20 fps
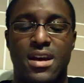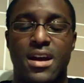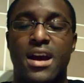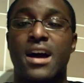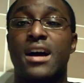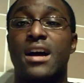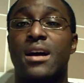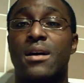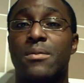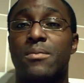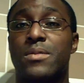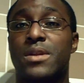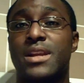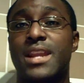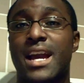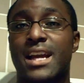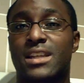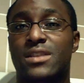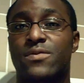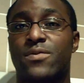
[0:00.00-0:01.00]
The
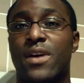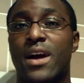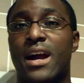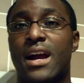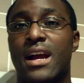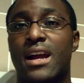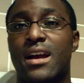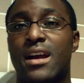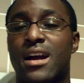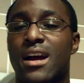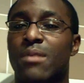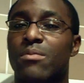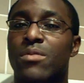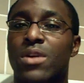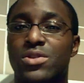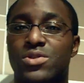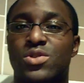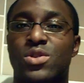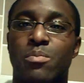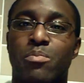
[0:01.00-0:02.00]
next fight, I'm
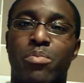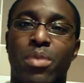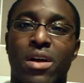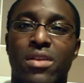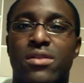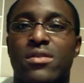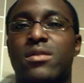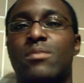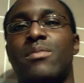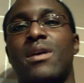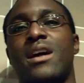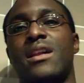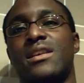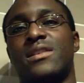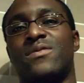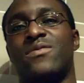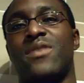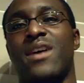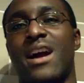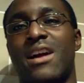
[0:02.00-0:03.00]
not too bothered about
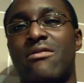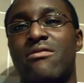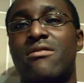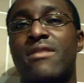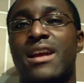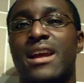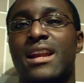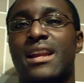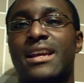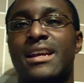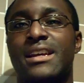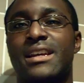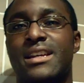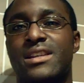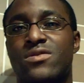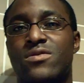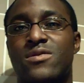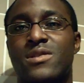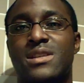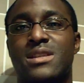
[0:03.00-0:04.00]
this fight really.
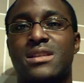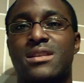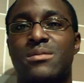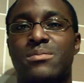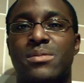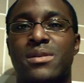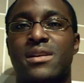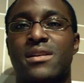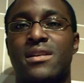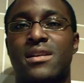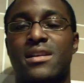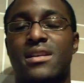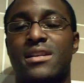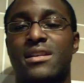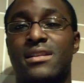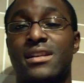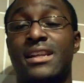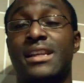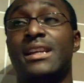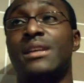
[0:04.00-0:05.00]
It's Chris
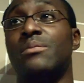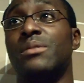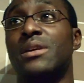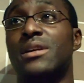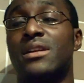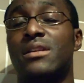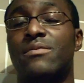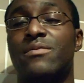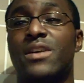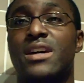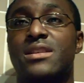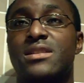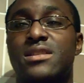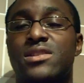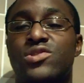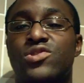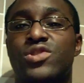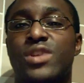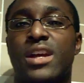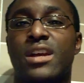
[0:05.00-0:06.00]
Lieben
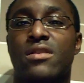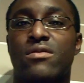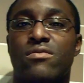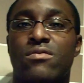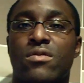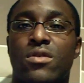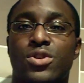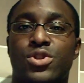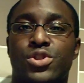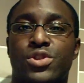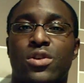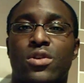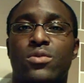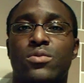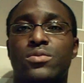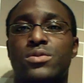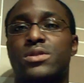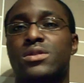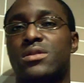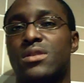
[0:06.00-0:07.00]
versus Jake
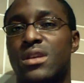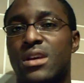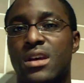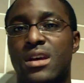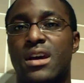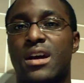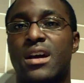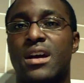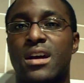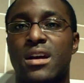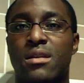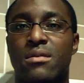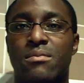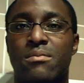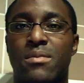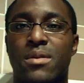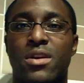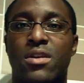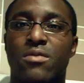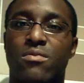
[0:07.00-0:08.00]
Russow.
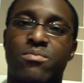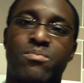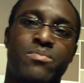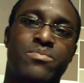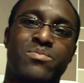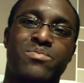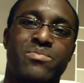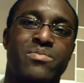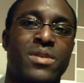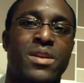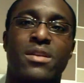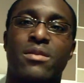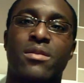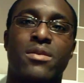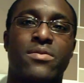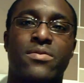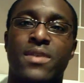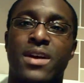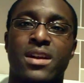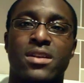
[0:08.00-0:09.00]
I'm not a
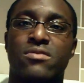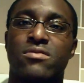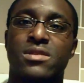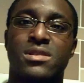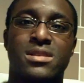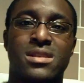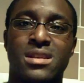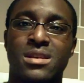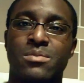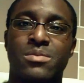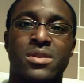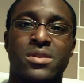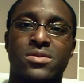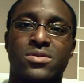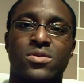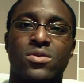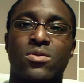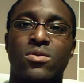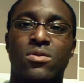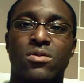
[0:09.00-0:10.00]
fan of Chris Lieben
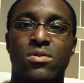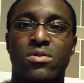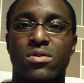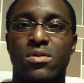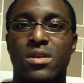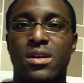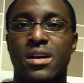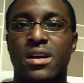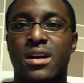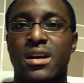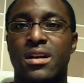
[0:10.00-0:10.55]
at all.